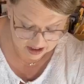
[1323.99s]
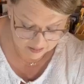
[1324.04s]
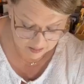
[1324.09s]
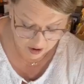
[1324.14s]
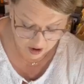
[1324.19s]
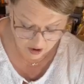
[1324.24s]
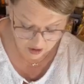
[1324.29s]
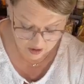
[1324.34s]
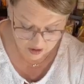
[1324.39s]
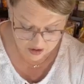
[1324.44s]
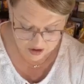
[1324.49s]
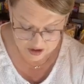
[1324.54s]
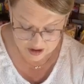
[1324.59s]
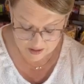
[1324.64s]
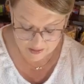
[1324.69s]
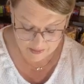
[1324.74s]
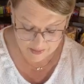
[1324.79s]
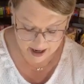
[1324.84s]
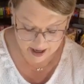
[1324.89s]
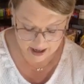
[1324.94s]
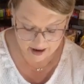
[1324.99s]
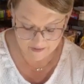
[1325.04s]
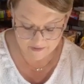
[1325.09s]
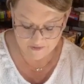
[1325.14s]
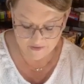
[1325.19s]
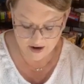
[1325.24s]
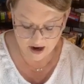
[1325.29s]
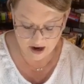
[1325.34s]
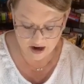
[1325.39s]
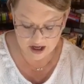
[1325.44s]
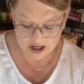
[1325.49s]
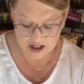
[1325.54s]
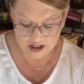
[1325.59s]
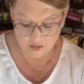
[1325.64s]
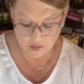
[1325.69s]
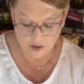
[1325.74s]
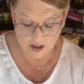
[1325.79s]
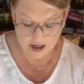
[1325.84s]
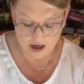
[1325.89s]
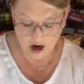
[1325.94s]
These pearls make a very
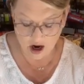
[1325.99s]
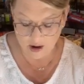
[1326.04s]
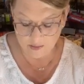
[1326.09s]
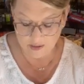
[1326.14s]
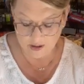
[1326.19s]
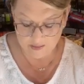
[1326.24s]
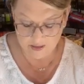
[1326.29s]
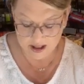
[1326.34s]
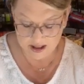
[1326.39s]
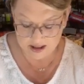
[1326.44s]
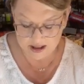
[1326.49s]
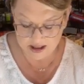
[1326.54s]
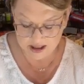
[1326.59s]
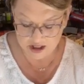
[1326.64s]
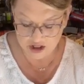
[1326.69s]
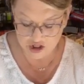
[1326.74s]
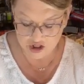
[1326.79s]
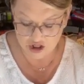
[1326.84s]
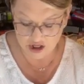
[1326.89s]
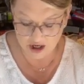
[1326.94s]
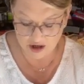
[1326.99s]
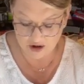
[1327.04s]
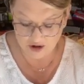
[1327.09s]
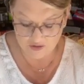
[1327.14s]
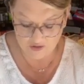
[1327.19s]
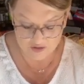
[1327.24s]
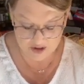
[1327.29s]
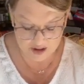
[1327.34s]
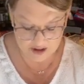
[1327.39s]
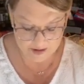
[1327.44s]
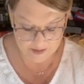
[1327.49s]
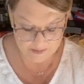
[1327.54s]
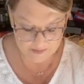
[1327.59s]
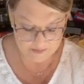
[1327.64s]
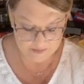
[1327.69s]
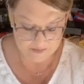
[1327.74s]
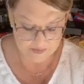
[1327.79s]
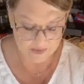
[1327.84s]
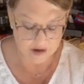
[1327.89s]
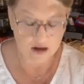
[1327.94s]
sweet complement to these shells.
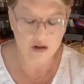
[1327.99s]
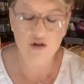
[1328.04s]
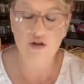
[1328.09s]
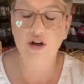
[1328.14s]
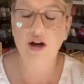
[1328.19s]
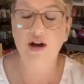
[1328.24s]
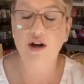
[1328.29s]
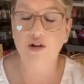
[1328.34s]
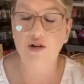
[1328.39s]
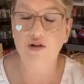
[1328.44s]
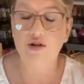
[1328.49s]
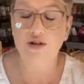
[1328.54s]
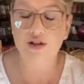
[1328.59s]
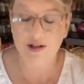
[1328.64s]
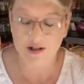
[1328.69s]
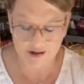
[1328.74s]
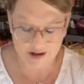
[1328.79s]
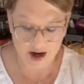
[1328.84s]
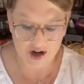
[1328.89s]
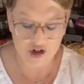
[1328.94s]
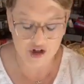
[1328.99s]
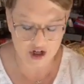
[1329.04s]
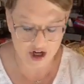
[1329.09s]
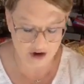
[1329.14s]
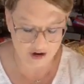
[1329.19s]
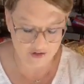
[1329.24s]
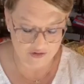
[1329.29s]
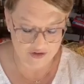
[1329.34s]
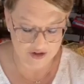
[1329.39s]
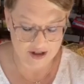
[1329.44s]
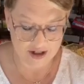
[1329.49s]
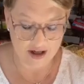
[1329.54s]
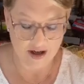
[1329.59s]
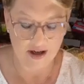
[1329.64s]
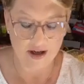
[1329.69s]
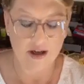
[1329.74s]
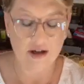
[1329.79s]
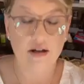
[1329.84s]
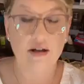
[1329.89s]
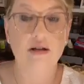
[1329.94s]
Shells, not shelves.
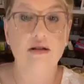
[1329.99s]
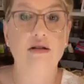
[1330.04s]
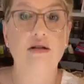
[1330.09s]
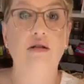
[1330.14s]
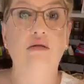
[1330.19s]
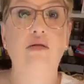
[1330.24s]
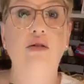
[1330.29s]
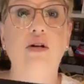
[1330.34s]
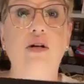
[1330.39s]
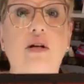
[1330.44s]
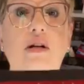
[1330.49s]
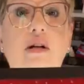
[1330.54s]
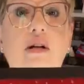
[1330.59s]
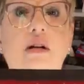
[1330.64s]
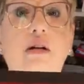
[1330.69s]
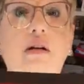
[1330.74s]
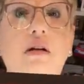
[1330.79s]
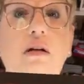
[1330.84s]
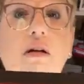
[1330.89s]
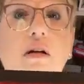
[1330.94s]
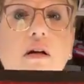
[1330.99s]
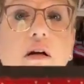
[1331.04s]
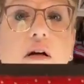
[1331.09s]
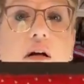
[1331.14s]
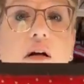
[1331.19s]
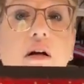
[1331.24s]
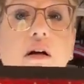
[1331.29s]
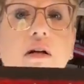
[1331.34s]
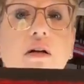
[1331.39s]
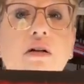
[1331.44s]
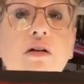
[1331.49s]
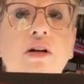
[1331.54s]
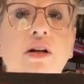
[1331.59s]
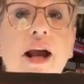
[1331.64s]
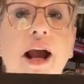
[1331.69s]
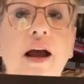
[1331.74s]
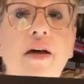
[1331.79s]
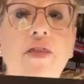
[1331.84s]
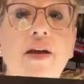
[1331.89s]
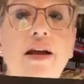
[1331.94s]
So look
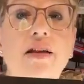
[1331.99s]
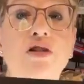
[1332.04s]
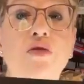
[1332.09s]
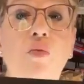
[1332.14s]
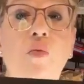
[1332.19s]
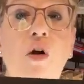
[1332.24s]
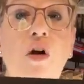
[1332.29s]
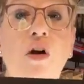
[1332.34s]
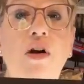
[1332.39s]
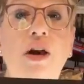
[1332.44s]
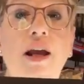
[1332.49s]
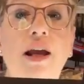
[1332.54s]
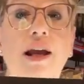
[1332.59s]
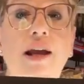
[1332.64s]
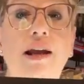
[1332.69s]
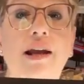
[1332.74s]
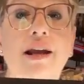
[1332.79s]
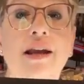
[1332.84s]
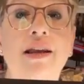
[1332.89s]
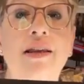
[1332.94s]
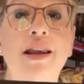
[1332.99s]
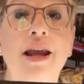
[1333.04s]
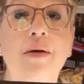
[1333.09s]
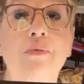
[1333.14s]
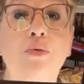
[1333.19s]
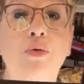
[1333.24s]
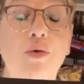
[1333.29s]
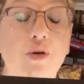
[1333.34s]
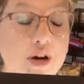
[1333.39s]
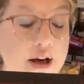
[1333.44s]
how that's working. Isn't that